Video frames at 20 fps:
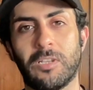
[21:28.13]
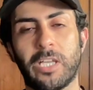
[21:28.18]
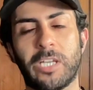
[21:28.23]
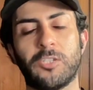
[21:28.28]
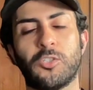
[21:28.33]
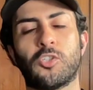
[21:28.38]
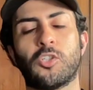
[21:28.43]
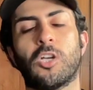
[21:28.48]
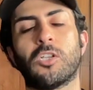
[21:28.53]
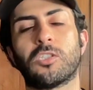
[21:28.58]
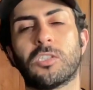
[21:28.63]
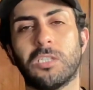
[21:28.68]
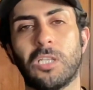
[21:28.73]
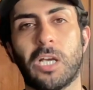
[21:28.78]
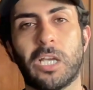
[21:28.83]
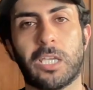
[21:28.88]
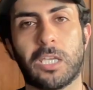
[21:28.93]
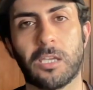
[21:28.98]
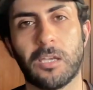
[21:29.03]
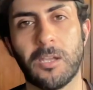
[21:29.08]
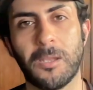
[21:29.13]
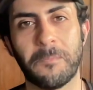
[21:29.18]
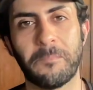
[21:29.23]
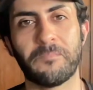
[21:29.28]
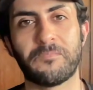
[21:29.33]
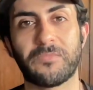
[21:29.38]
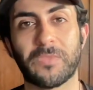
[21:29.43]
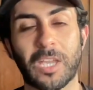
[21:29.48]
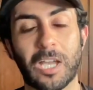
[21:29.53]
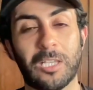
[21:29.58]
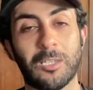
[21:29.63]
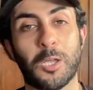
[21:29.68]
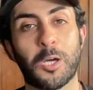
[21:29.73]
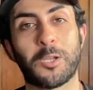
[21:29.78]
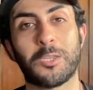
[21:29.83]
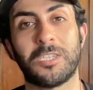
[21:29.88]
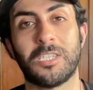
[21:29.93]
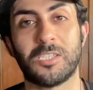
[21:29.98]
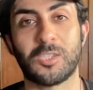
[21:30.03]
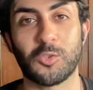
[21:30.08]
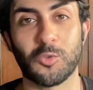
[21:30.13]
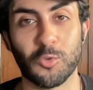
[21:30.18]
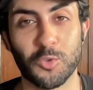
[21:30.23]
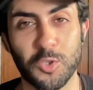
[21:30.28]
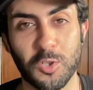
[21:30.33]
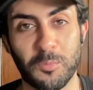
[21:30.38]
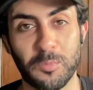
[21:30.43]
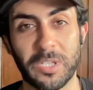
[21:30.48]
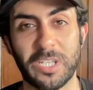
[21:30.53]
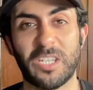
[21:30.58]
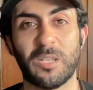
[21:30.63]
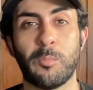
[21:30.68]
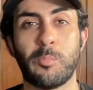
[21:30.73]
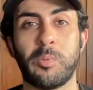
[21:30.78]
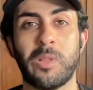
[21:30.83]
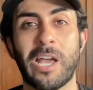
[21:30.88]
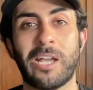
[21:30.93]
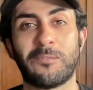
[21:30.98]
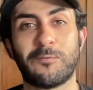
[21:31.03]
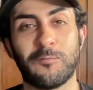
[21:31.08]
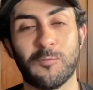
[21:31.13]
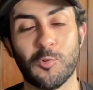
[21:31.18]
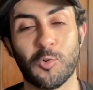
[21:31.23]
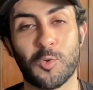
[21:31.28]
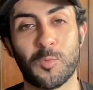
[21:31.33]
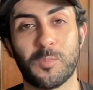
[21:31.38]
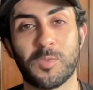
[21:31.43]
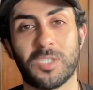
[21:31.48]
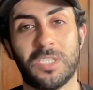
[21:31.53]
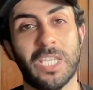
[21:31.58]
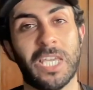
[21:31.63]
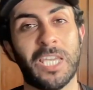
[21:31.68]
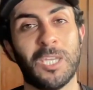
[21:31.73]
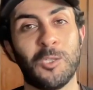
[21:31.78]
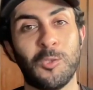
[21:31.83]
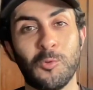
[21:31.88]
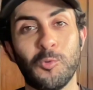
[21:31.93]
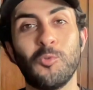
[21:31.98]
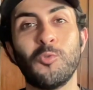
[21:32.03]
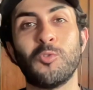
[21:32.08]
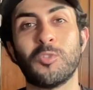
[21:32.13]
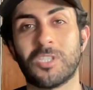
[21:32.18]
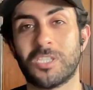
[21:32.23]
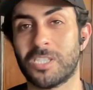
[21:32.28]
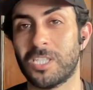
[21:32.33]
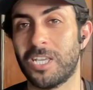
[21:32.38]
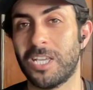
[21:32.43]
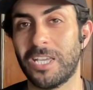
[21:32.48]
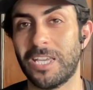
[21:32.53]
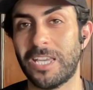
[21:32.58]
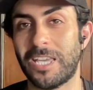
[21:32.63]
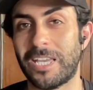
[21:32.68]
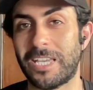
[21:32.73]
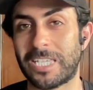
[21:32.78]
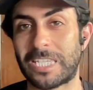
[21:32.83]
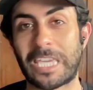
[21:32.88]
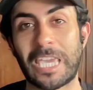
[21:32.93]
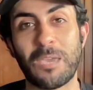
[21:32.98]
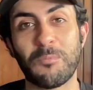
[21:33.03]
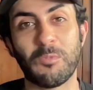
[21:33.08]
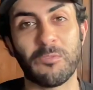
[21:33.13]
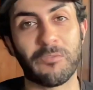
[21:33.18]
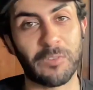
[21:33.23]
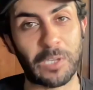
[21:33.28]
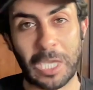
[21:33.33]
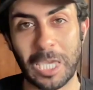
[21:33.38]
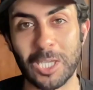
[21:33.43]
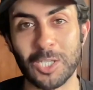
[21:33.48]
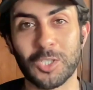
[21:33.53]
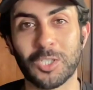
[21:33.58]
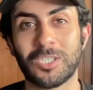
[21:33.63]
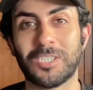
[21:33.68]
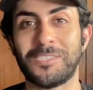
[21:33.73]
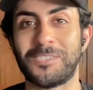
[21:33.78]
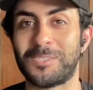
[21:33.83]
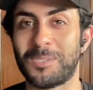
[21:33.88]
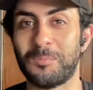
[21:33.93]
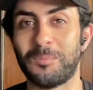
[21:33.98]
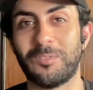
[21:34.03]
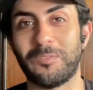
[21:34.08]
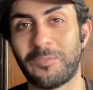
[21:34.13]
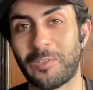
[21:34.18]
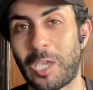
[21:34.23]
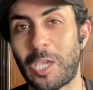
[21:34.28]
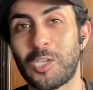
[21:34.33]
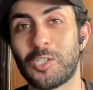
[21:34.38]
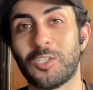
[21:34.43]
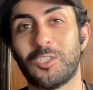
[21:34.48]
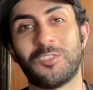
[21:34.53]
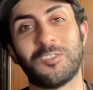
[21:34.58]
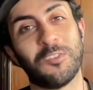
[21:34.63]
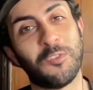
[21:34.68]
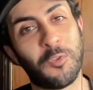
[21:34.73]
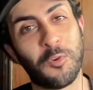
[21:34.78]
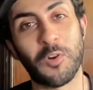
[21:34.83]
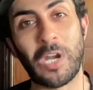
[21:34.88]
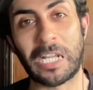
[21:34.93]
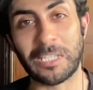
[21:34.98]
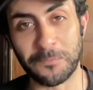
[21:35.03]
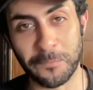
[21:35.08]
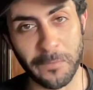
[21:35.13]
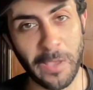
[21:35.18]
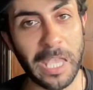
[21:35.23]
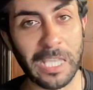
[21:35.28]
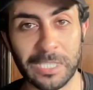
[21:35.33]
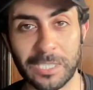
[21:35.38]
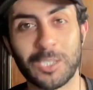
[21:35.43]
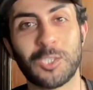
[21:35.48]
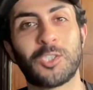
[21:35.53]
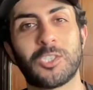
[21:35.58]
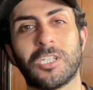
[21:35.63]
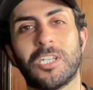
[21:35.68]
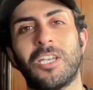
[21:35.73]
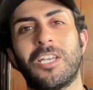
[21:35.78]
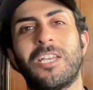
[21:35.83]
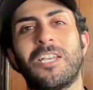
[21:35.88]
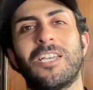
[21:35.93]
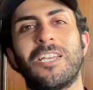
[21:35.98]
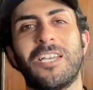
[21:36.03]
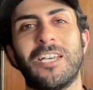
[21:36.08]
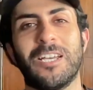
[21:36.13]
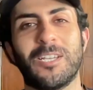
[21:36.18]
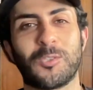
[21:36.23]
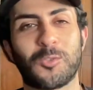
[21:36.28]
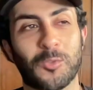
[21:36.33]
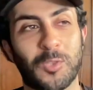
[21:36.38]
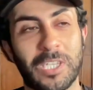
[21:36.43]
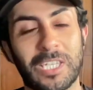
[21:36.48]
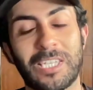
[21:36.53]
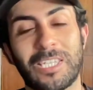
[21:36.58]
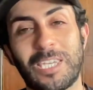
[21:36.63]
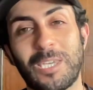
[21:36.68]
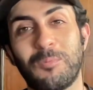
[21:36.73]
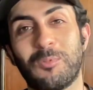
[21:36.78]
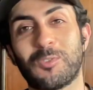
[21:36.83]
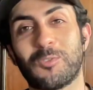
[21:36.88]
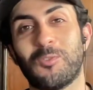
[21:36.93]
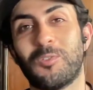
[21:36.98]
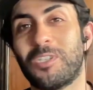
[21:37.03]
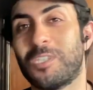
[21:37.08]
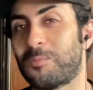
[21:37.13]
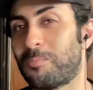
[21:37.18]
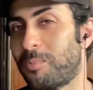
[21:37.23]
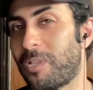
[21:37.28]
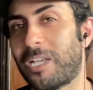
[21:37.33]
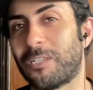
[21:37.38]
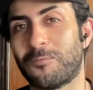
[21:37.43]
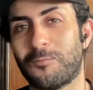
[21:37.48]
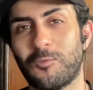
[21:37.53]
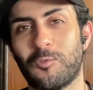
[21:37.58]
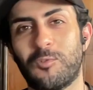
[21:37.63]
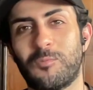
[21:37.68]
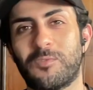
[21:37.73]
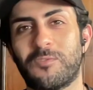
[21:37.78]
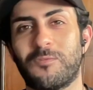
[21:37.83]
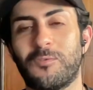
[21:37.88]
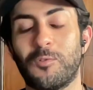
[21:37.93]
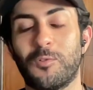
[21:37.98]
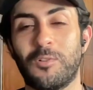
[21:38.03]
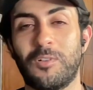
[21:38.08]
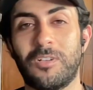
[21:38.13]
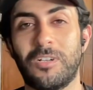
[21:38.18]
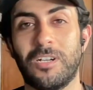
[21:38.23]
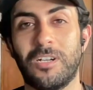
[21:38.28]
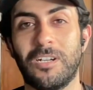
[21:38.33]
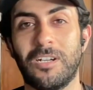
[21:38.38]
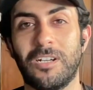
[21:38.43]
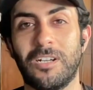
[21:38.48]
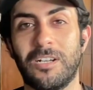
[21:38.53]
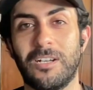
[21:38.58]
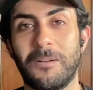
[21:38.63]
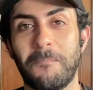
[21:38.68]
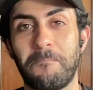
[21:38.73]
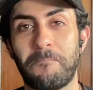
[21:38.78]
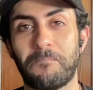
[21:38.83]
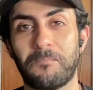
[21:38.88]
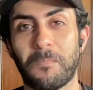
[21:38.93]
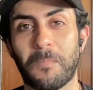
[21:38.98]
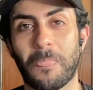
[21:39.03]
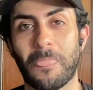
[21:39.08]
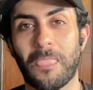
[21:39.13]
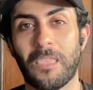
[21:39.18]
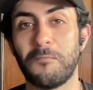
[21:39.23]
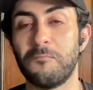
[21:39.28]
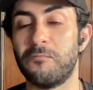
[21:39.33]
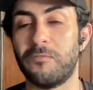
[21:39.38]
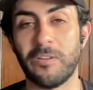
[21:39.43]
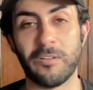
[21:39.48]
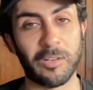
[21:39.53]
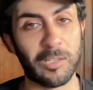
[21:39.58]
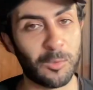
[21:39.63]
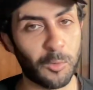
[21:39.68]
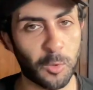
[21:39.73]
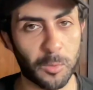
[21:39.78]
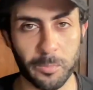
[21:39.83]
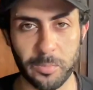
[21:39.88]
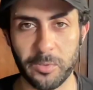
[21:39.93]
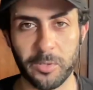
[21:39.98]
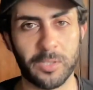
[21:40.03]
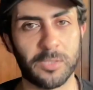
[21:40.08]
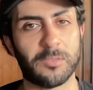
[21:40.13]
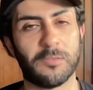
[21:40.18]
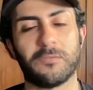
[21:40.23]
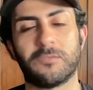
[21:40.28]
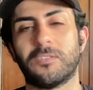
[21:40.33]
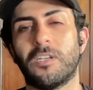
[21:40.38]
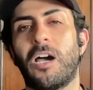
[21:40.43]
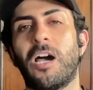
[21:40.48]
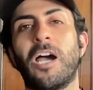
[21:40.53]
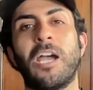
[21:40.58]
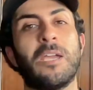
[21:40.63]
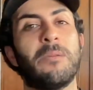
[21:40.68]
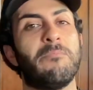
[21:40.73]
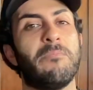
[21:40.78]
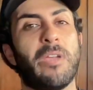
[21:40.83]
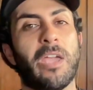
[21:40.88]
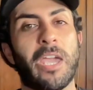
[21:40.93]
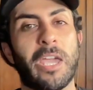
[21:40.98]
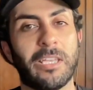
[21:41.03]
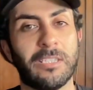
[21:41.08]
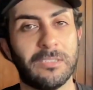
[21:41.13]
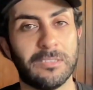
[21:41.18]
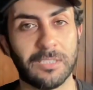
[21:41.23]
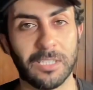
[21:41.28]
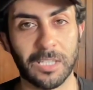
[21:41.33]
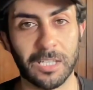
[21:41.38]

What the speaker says: And just like a lot of these social media platforms, they use gamification and simplification to their advantage, so they can keep us on these platforms for very long periods of time, and